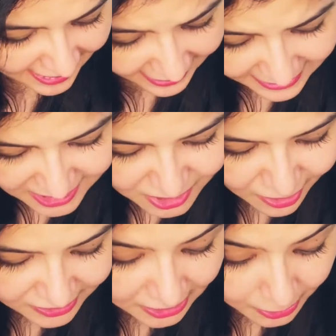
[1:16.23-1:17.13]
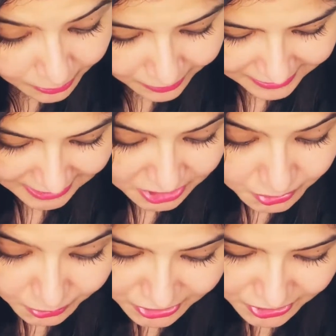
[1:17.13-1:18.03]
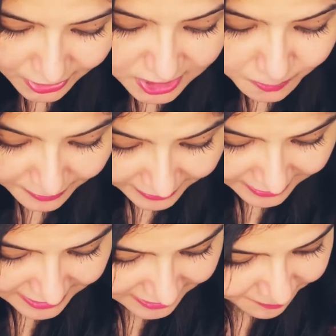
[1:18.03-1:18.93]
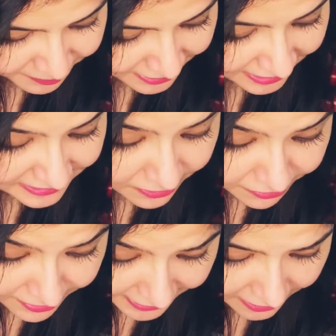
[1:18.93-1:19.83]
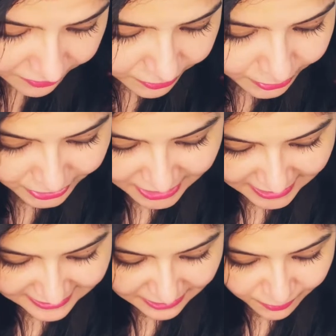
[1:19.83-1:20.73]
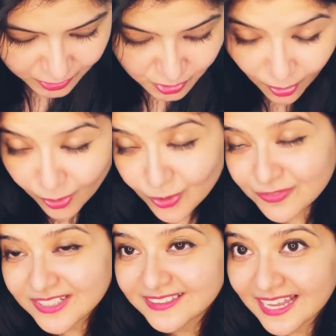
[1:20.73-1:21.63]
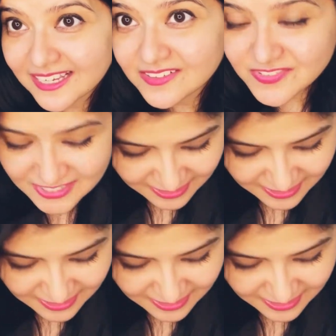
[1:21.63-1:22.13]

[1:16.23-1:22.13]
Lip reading: And is not the lute that soothes your spirit the very wood that was hollowed with knives?